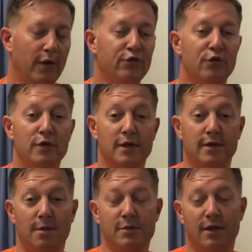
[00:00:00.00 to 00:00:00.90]
introducing
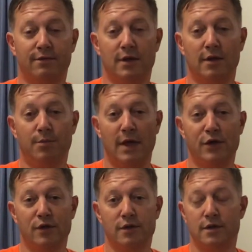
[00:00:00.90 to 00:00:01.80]
themselves to the
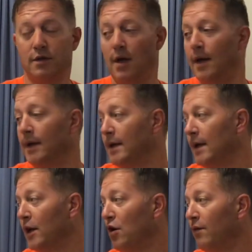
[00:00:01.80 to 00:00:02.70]
patients and
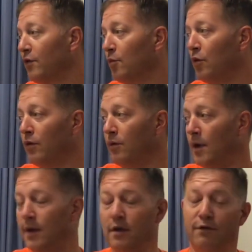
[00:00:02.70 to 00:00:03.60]
getting comfortable
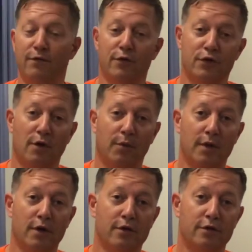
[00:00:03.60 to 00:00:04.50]
in their first couple of
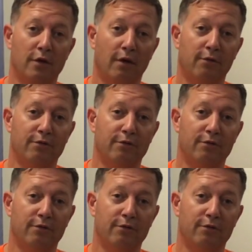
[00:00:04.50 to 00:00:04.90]
years of